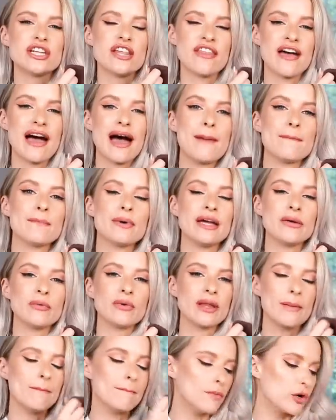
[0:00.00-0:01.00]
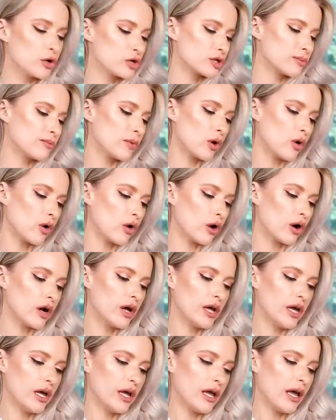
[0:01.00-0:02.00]
to that, but with a much more,
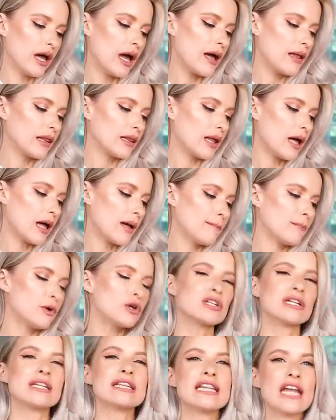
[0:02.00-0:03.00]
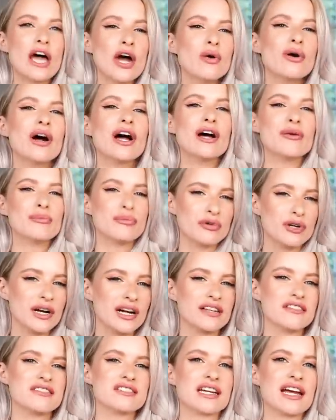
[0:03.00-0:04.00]
a, a much lower
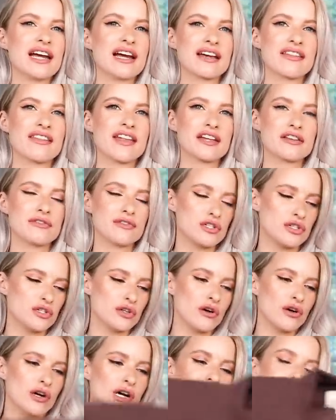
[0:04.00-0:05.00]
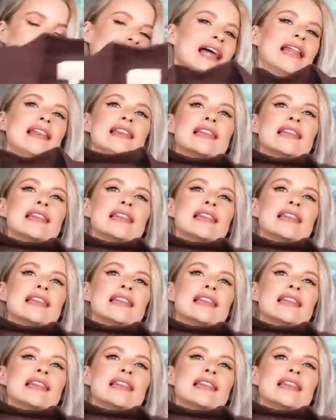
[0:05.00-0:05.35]
price tag, that's for sure, and I